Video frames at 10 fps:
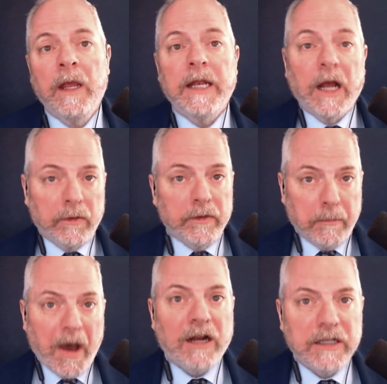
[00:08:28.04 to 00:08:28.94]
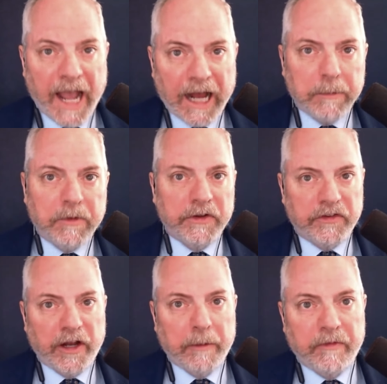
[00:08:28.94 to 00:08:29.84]
Now, the model caliber and
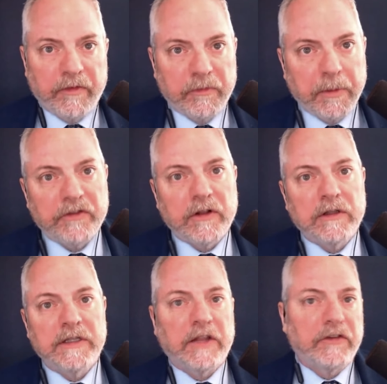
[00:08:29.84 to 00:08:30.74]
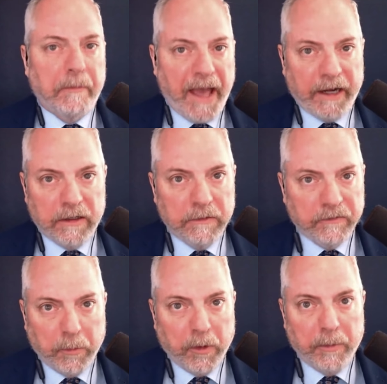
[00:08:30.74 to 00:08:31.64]
setup of this pistol doesn't matter
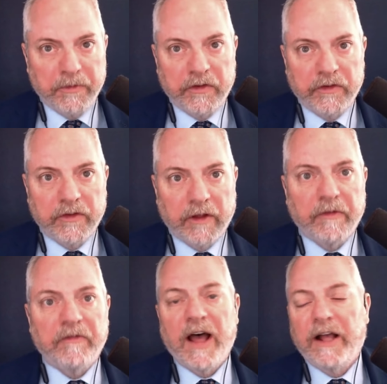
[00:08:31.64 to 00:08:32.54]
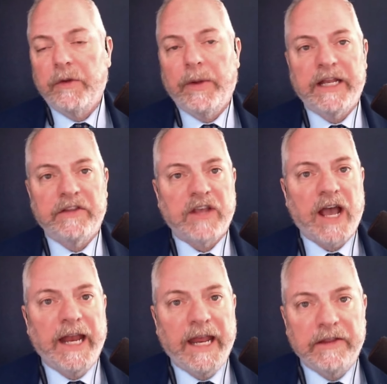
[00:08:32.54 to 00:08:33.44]
for purposes of evaluating
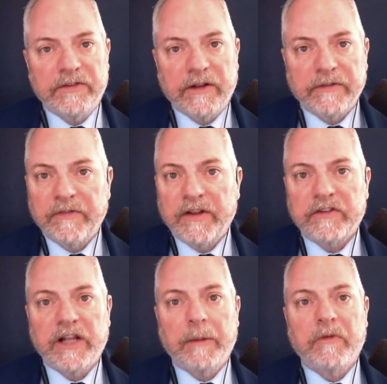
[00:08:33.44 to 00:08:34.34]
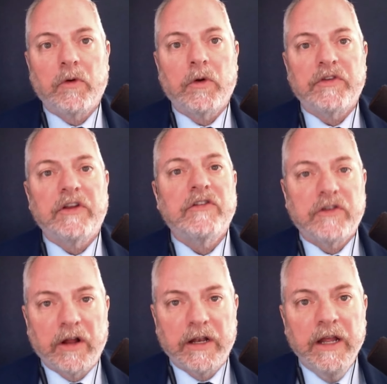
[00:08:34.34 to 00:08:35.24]
Scott Hayes' self defense claim, of course. I just
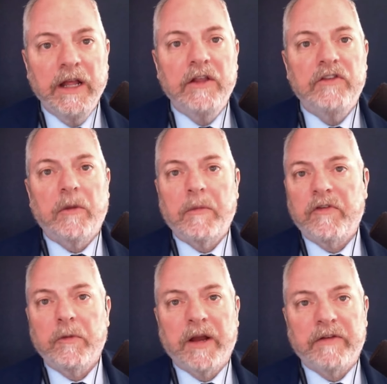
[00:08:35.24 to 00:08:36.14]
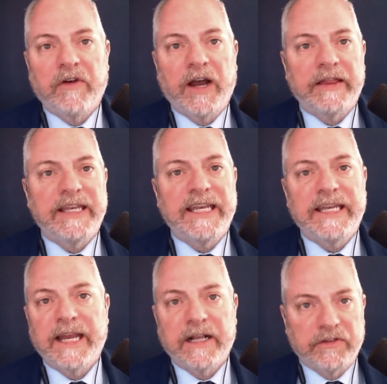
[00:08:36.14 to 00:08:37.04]
thought some of you might find the
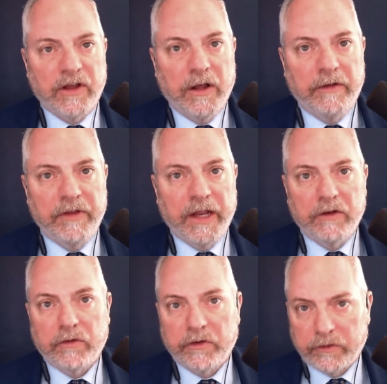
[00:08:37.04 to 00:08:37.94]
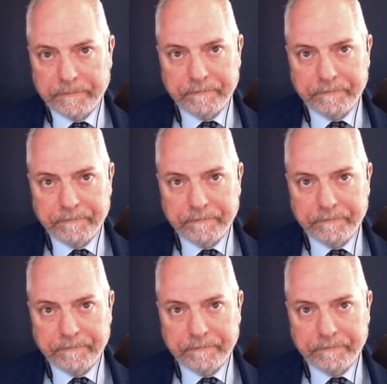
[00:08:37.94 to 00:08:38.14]
details of interest.